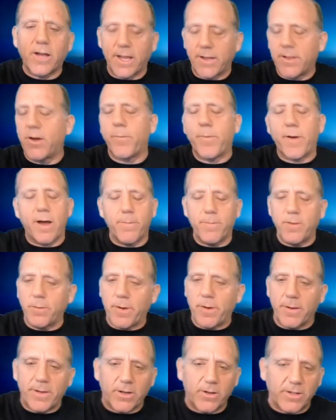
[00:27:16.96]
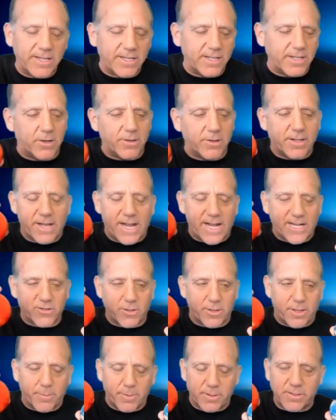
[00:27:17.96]
Okay, no problem. You don't need to know the actual
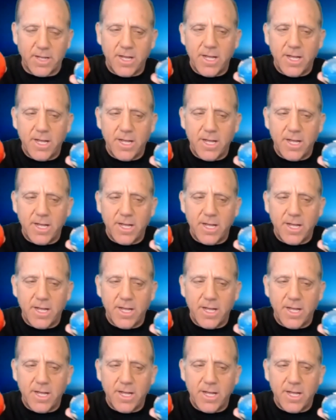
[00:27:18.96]
numbers.